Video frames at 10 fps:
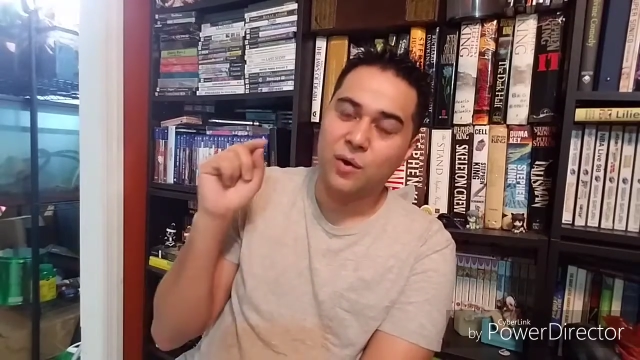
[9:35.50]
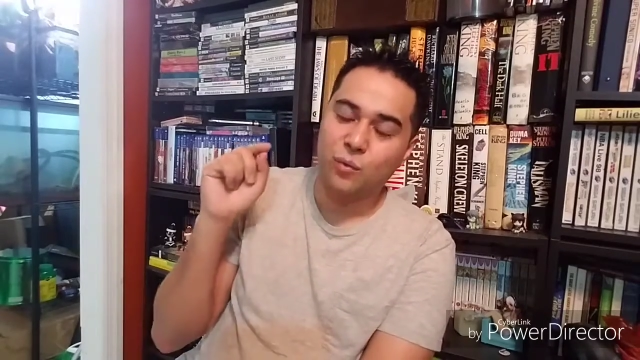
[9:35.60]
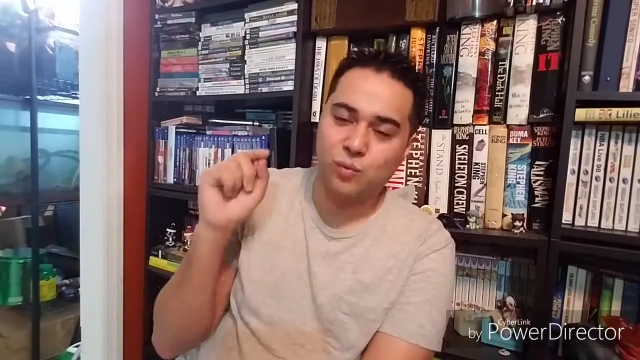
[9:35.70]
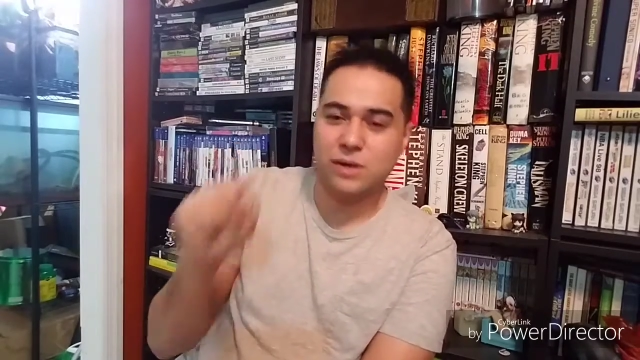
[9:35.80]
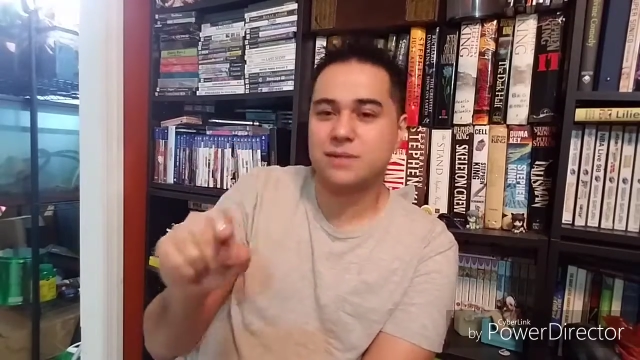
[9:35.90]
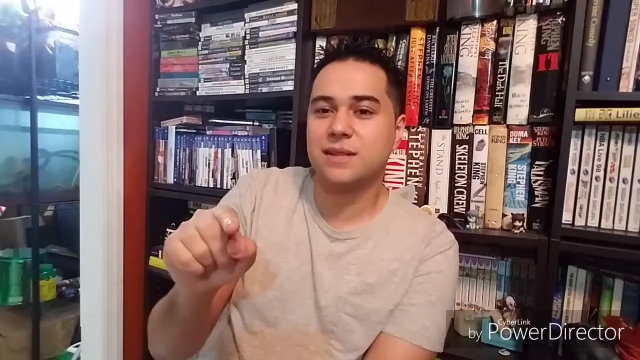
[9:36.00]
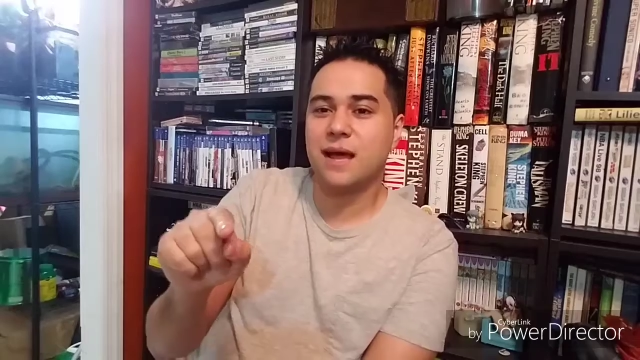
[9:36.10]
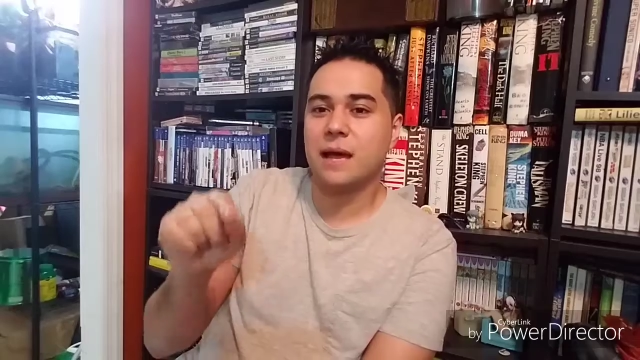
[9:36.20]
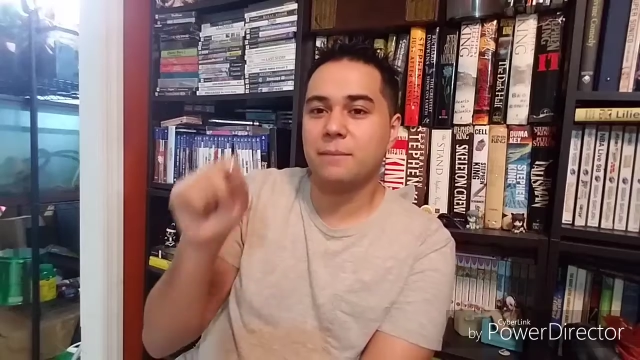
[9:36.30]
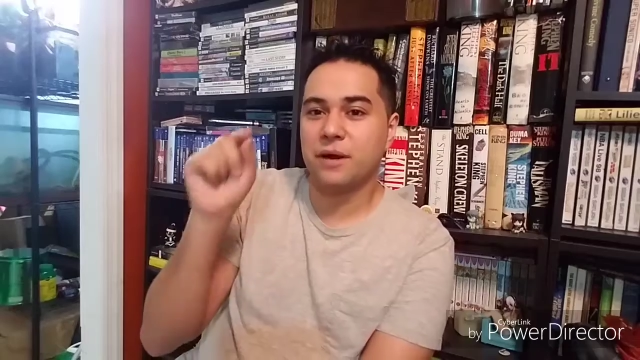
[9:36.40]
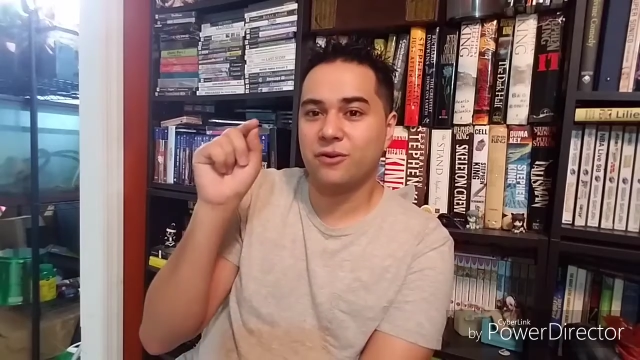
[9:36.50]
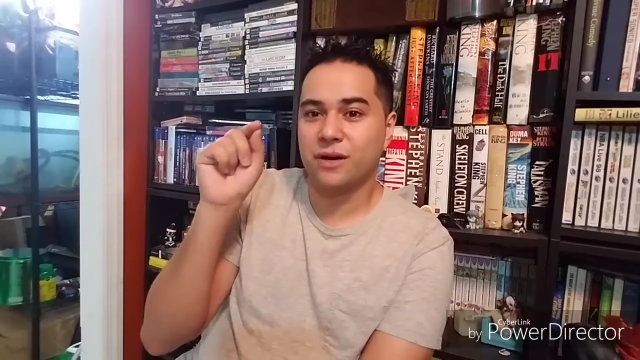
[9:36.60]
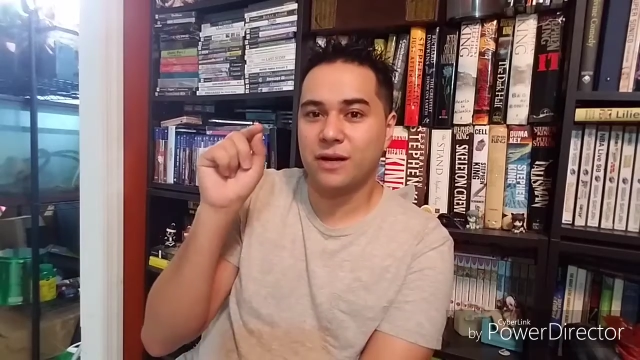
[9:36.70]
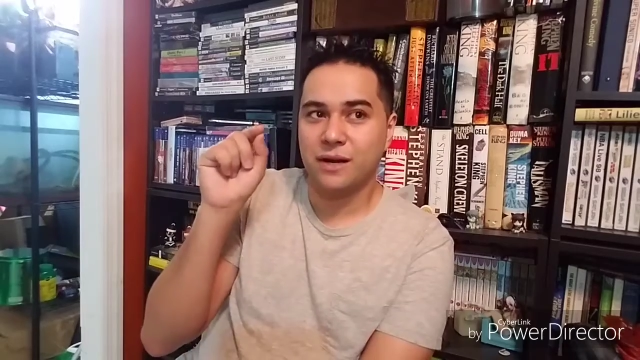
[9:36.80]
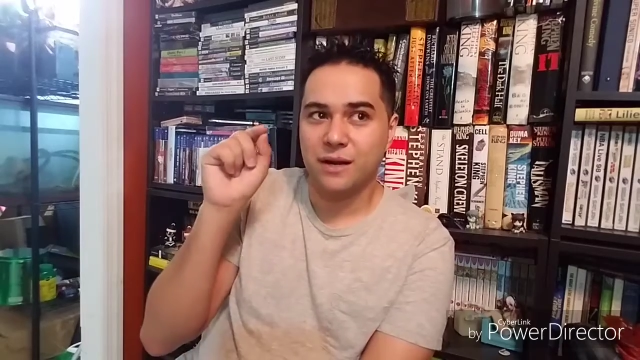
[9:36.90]
was the
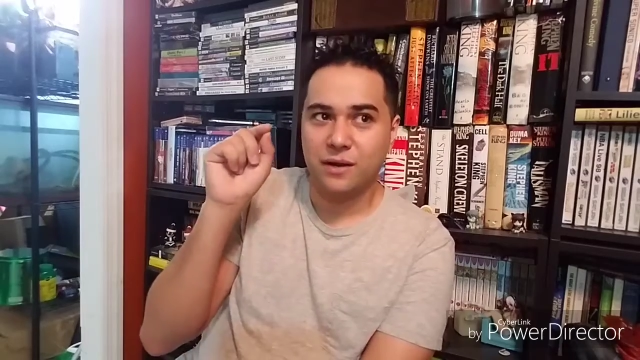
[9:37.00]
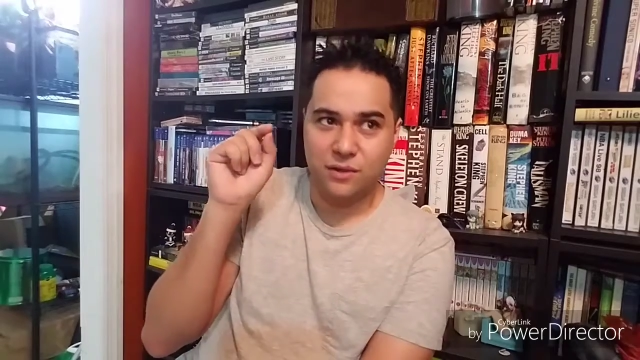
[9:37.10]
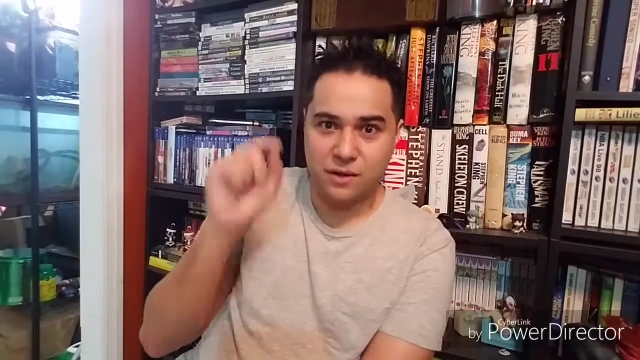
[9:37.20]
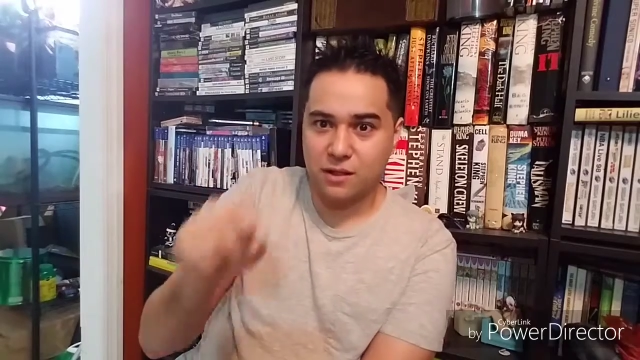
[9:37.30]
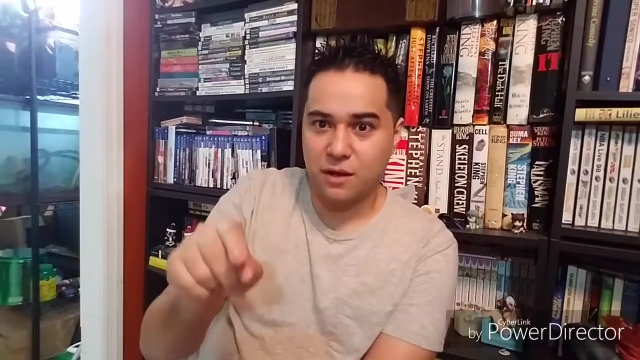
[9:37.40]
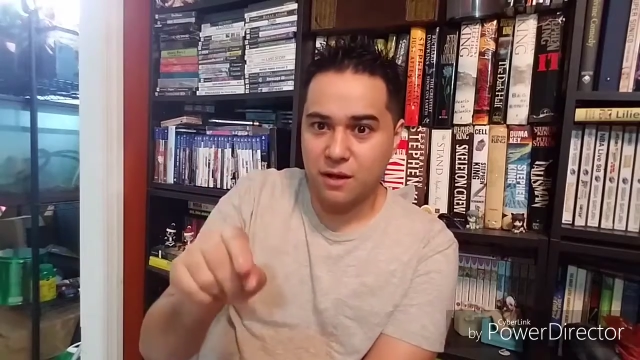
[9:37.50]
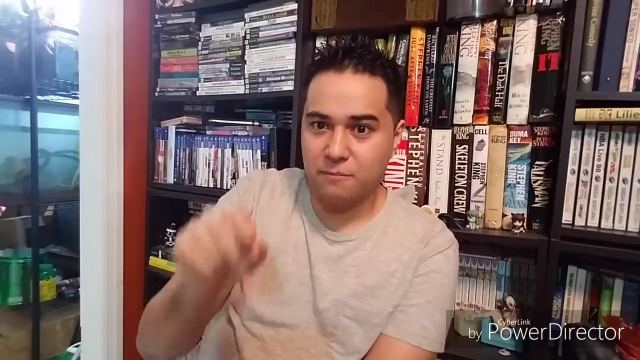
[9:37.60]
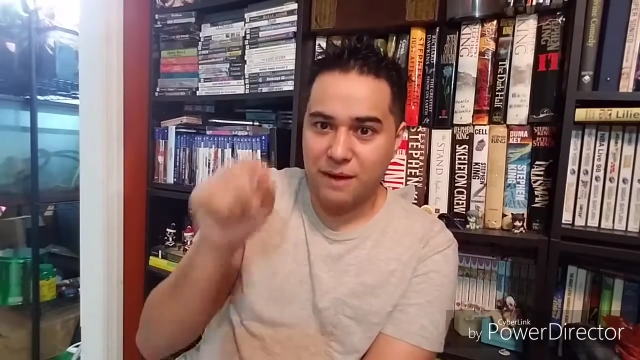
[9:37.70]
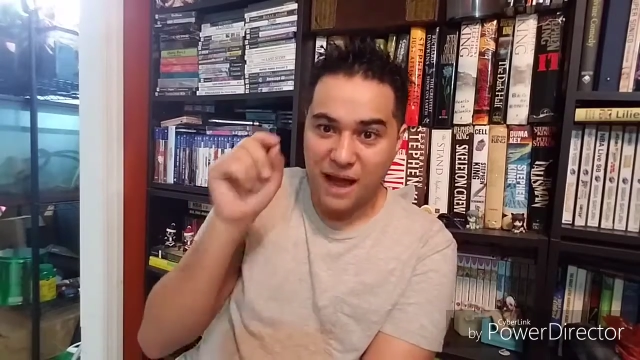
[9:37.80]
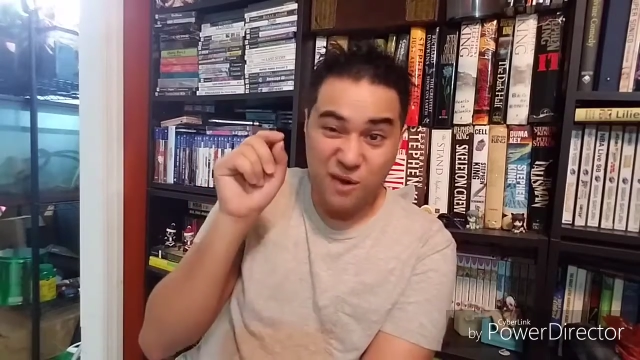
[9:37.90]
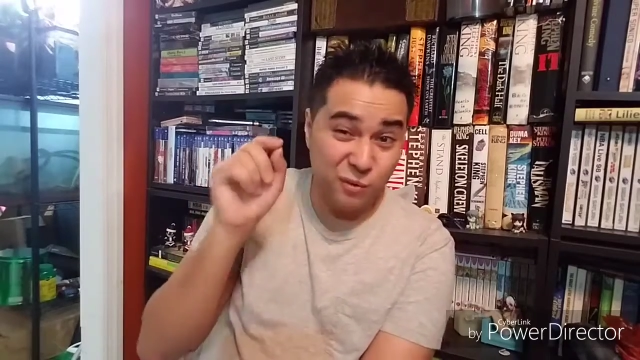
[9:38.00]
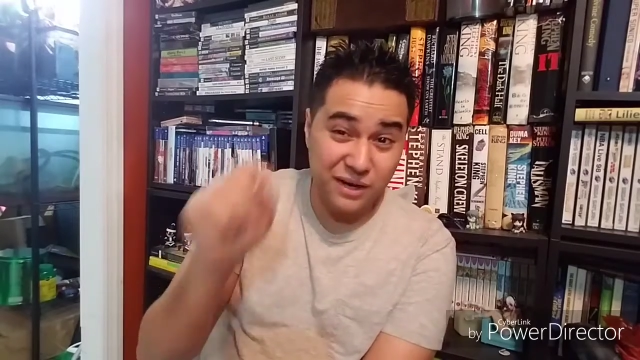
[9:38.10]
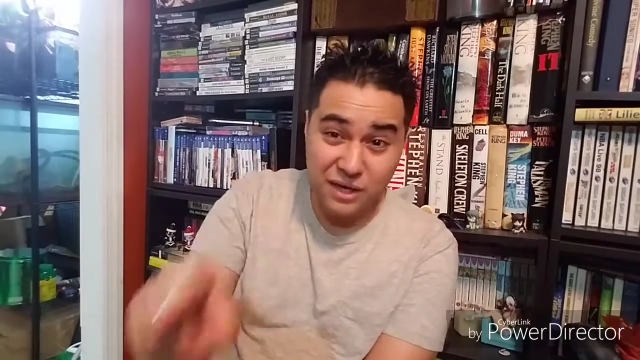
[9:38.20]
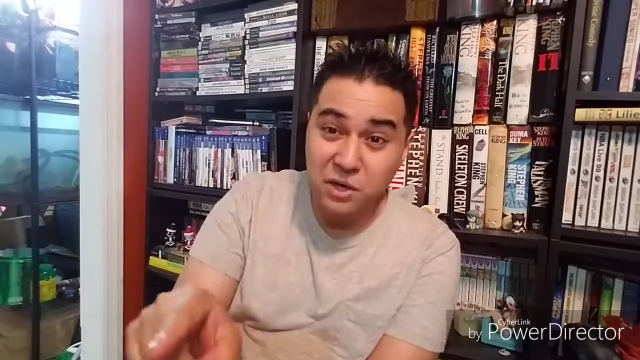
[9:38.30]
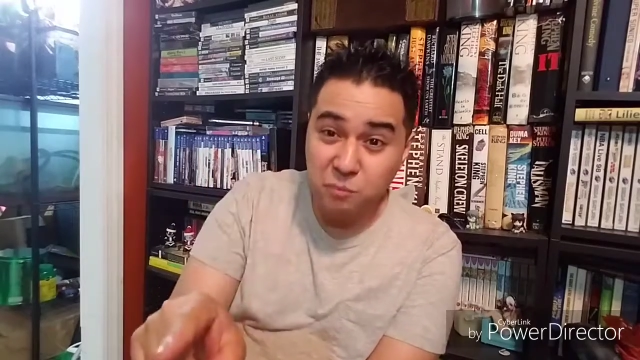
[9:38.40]
library, the club. I want
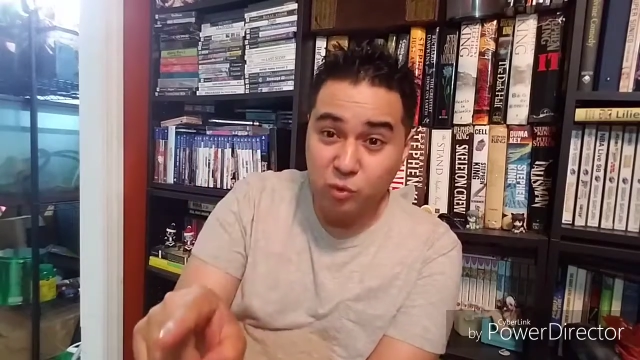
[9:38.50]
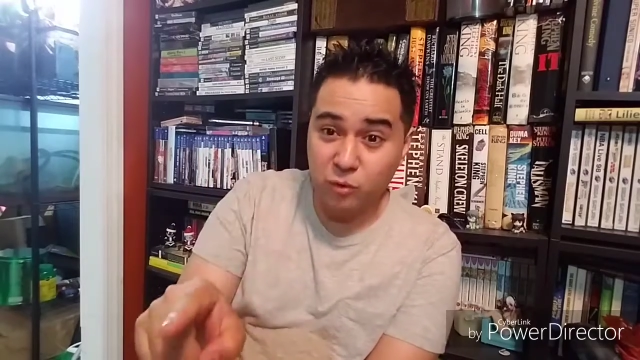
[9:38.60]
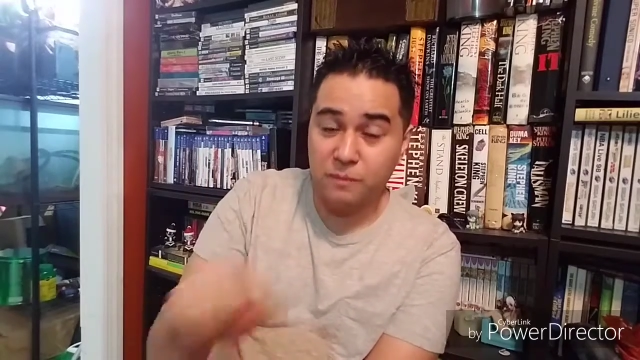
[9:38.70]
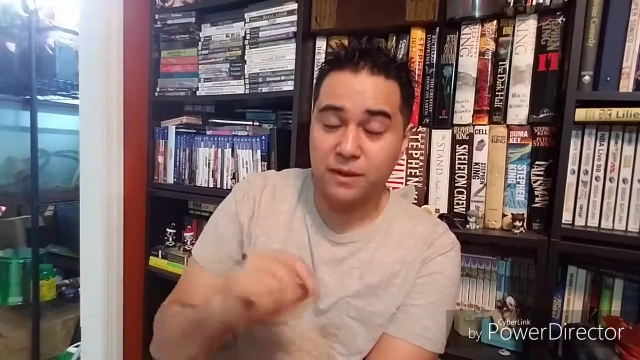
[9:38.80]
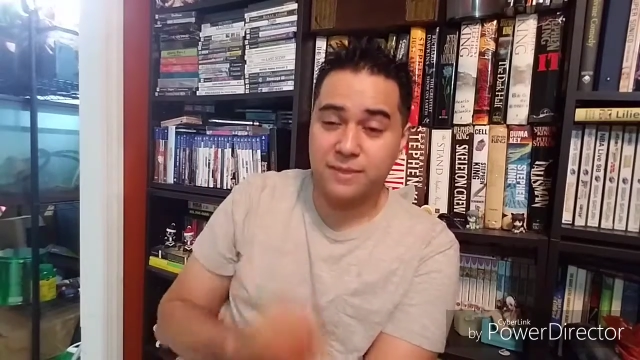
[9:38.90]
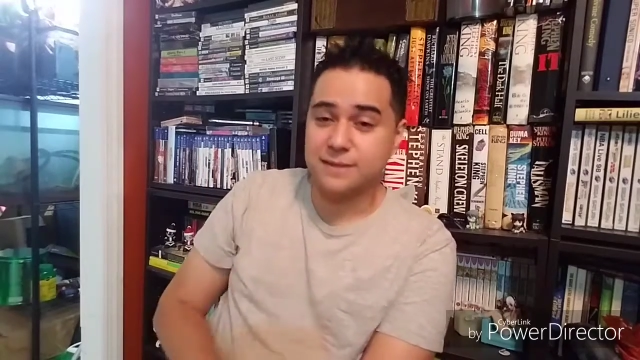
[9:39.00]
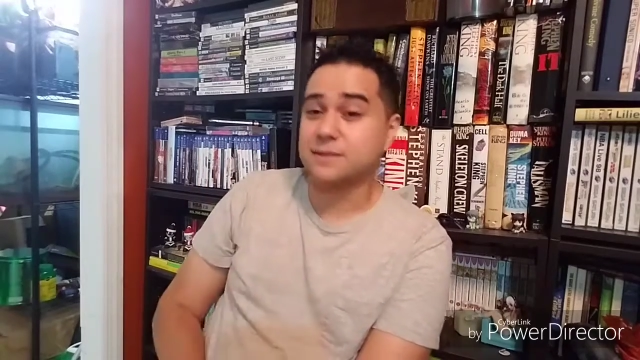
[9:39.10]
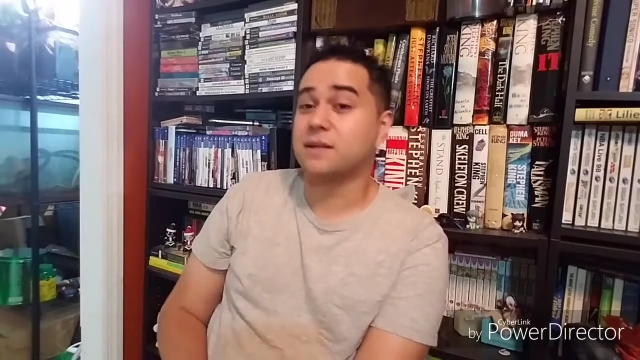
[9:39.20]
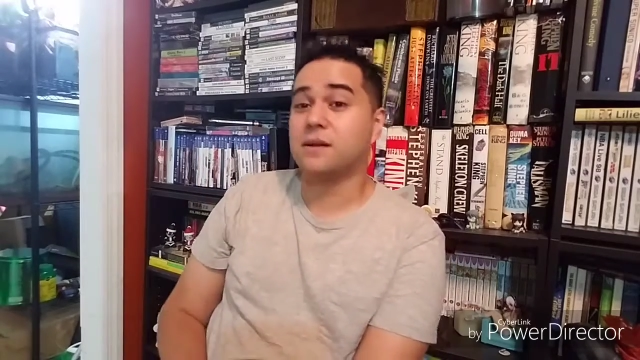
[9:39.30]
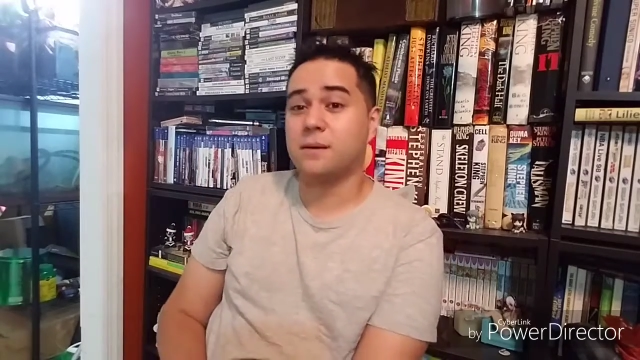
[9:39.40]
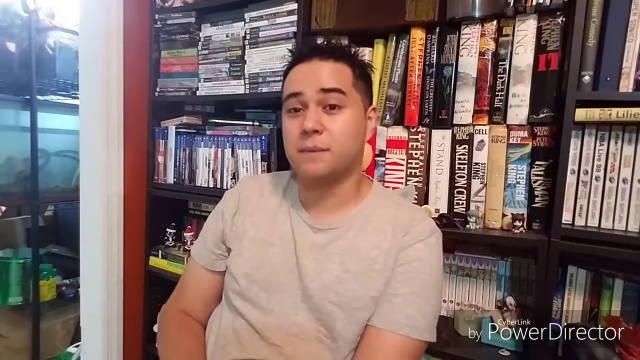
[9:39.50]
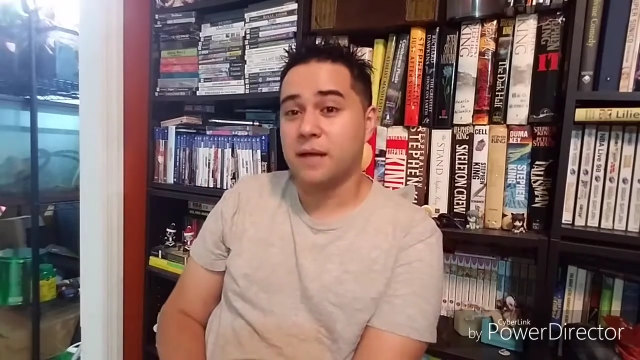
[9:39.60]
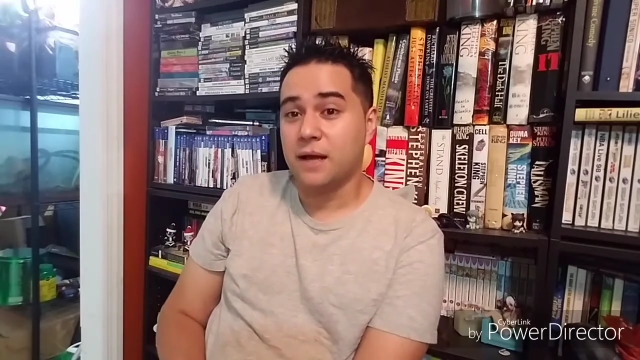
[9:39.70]
to hear more about this club.